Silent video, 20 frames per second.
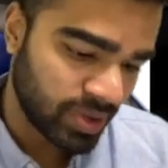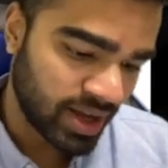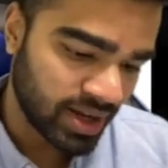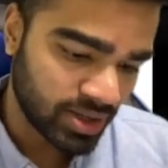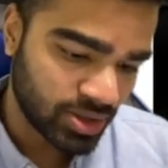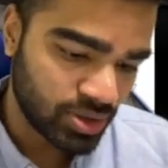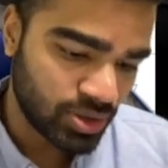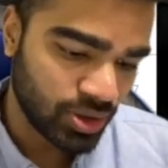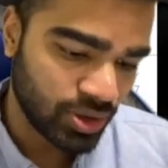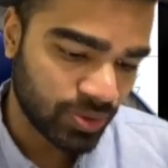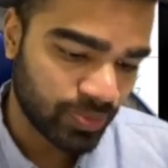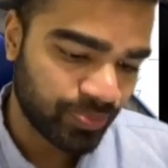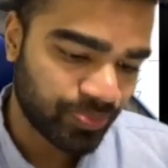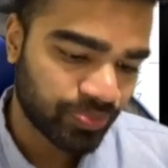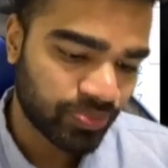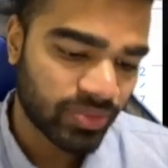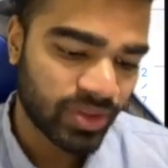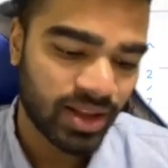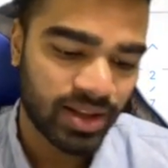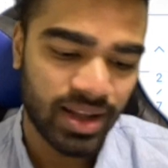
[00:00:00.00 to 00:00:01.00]
2,
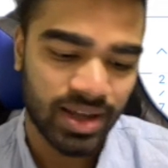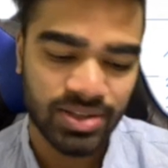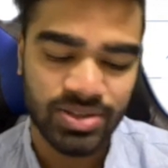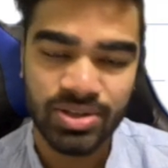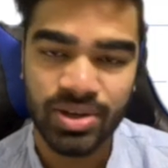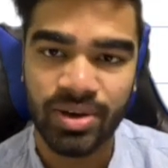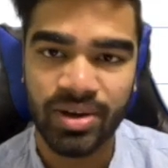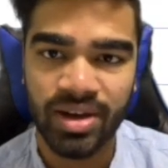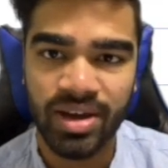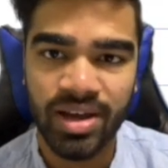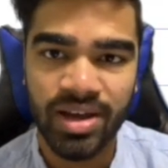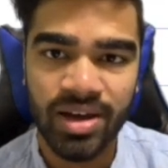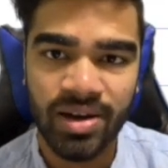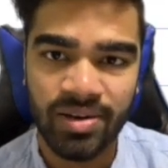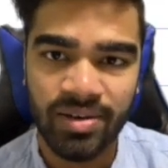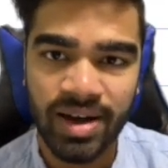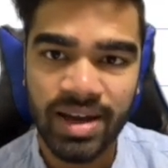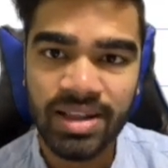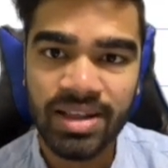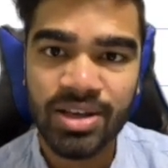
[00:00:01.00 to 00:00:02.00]
like so,
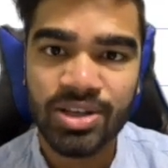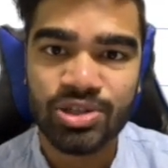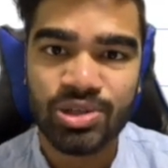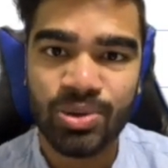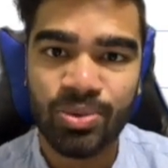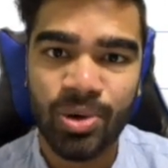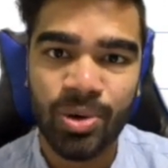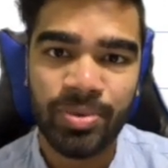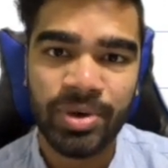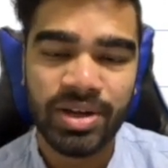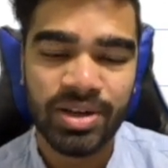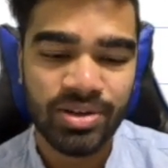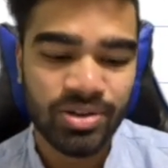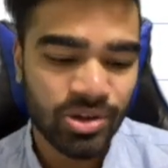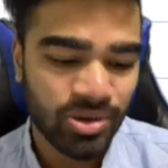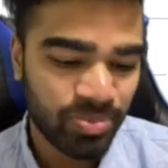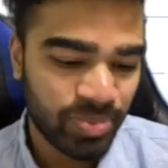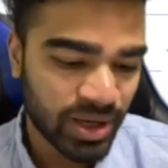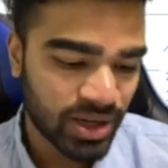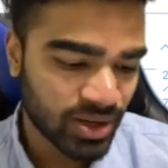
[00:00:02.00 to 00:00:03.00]
right? So what we can do,
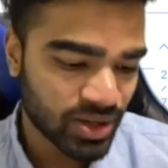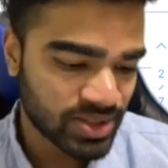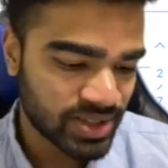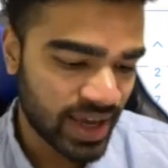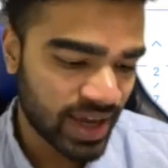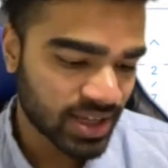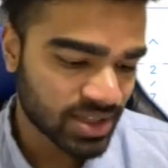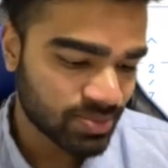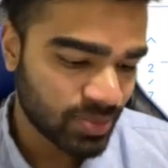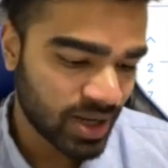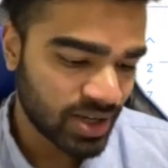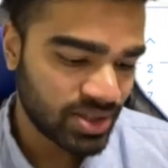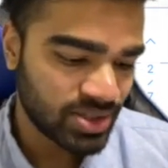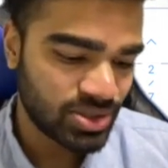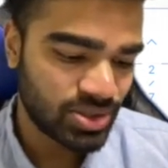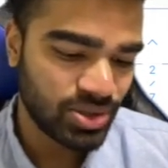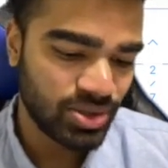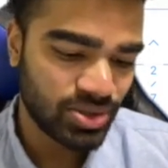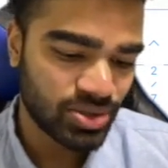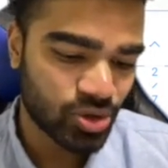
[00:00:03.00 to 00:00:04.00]
because x minus
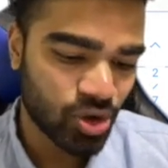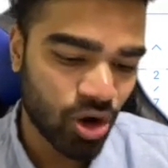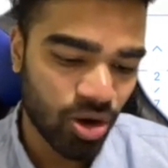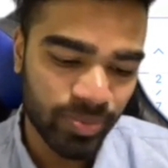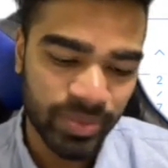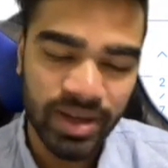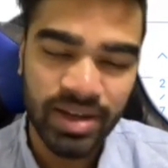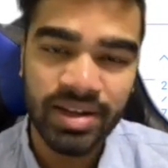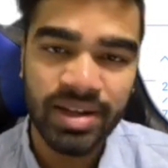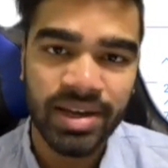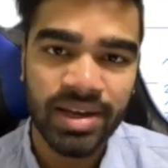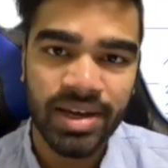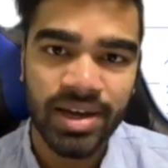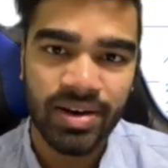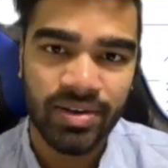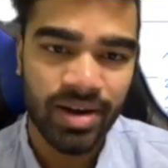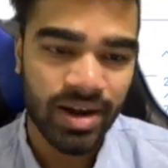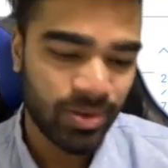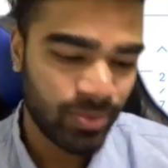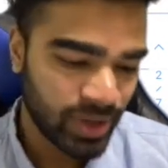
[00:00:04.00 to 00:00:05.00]
2 is common,
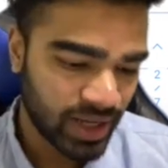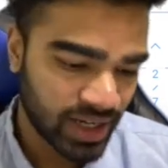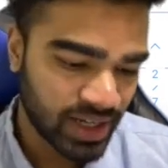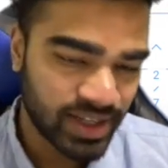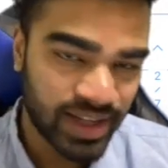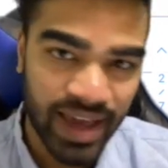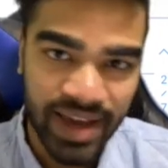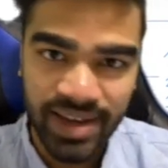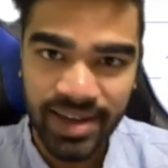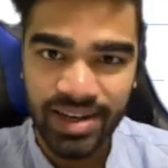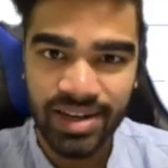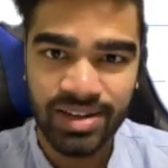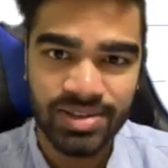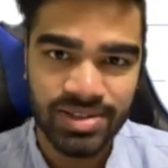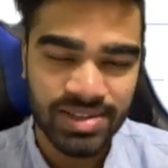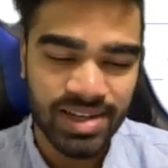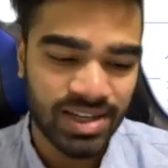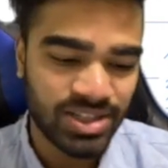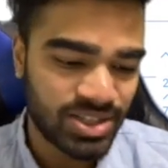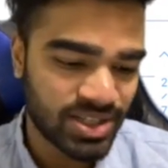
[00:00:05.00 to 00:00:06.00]
right, we can take it
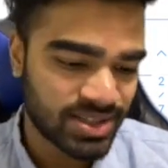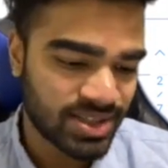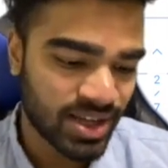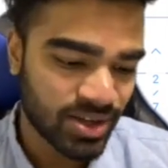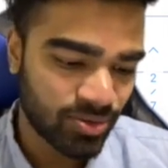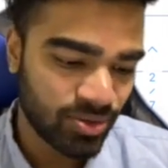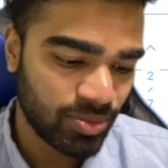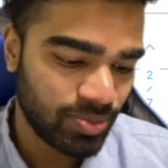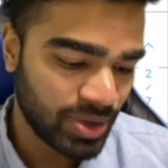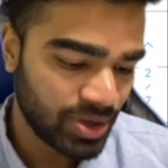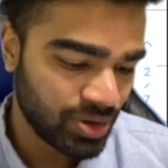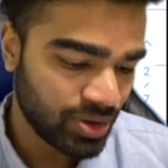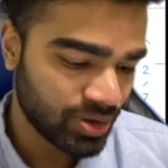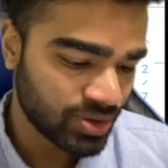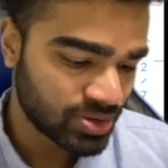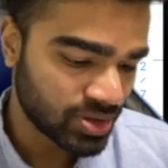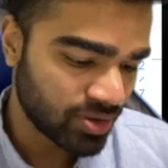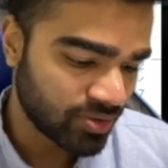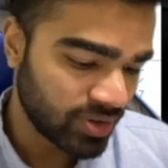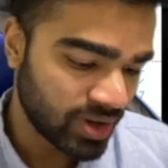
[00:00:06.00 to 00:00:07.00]
outside just like we've been doing
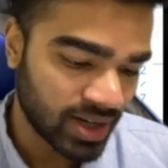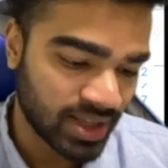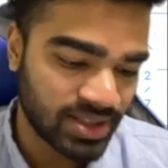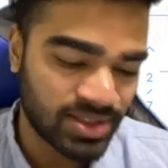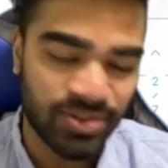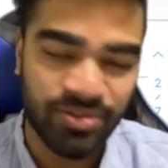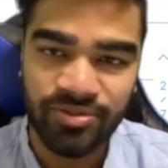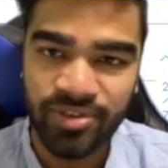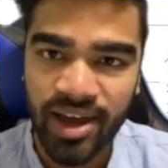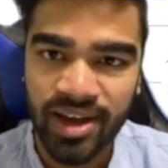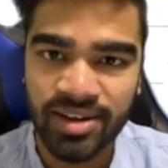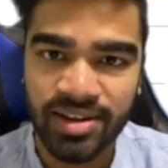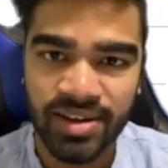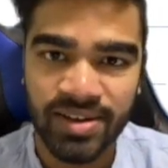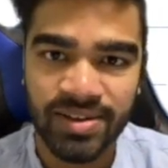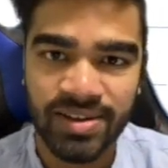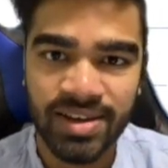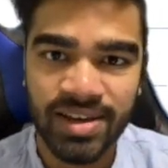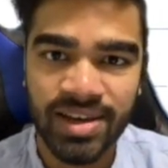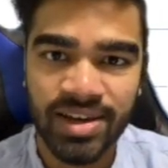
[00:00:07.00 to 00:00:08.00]
so far. It's a factor,
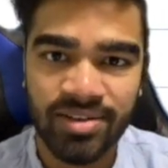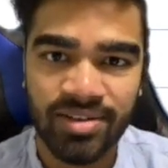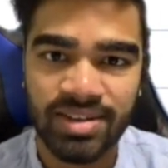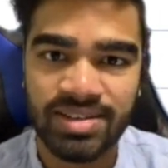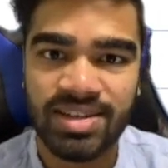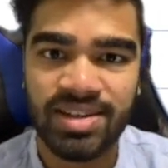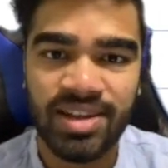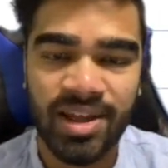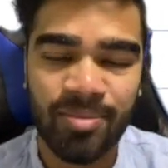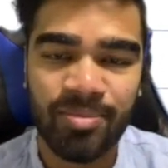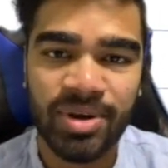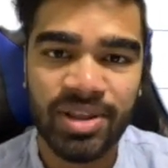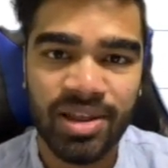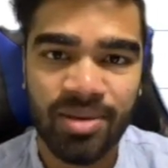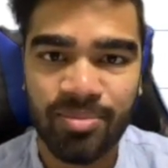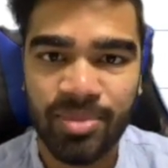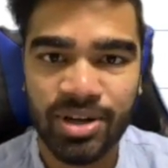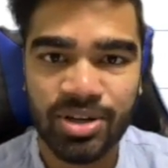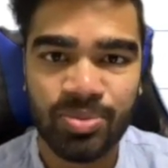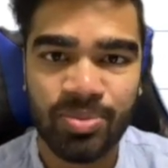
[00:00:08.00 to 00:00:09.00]
right? It's a number that
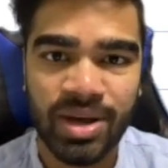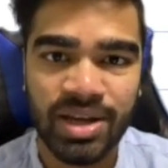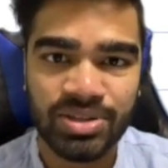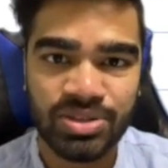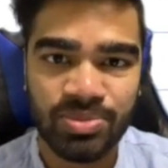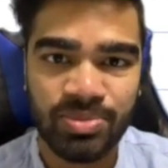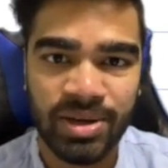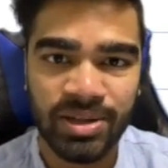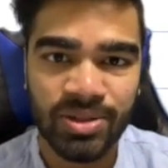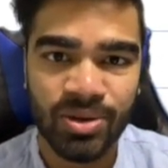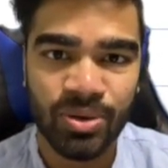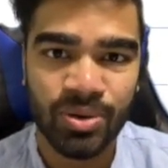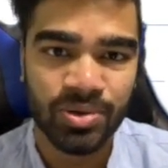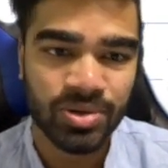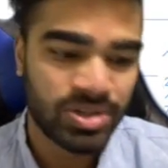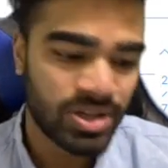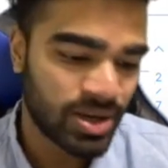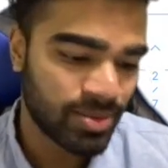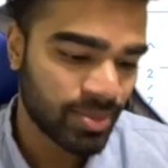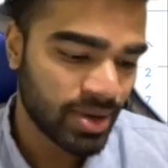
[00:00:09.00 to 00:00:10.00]
multiplies to make the whole
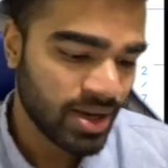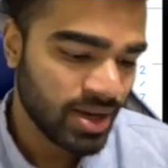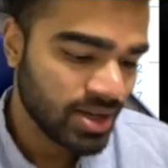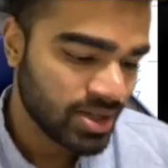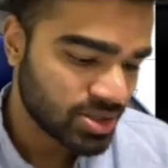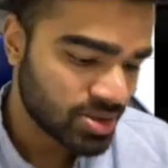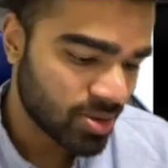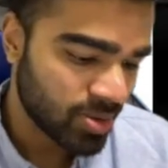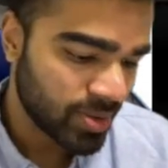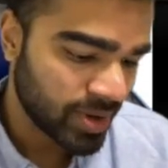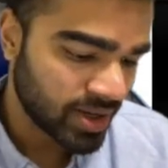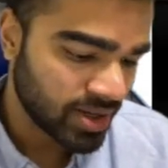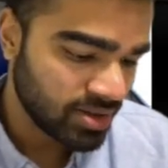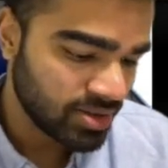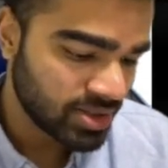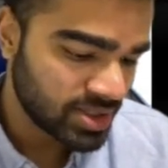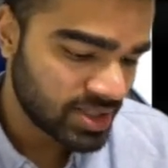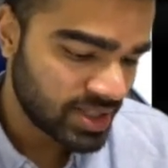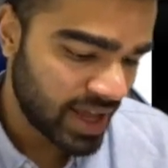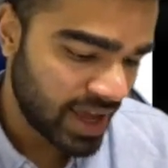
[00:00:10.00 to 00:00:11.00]
term. So what we can do
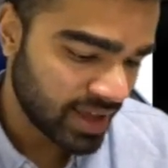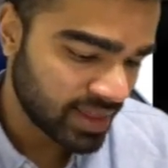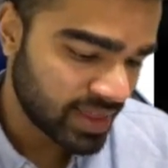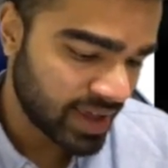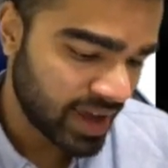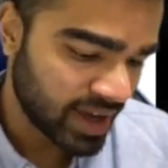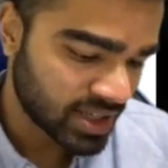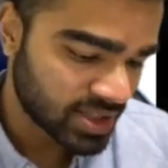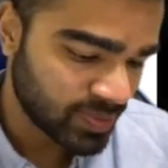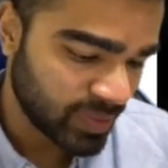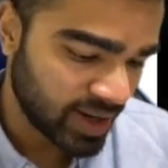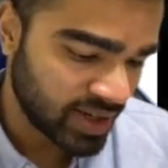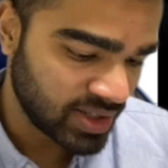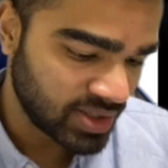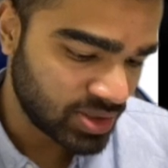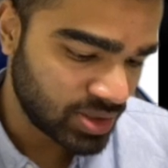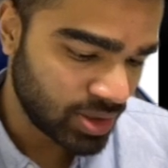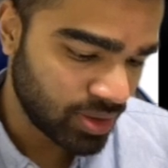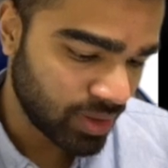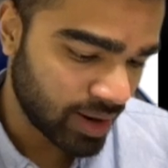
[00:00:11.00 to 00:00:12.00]
is take the x minus
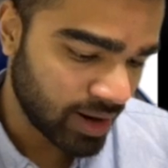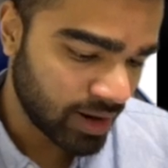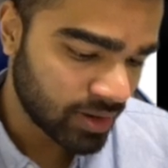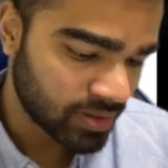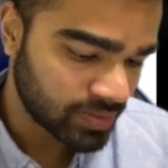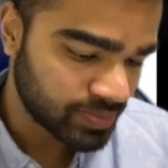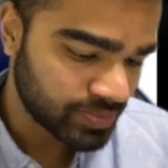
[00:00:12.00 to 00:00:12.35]
2 out,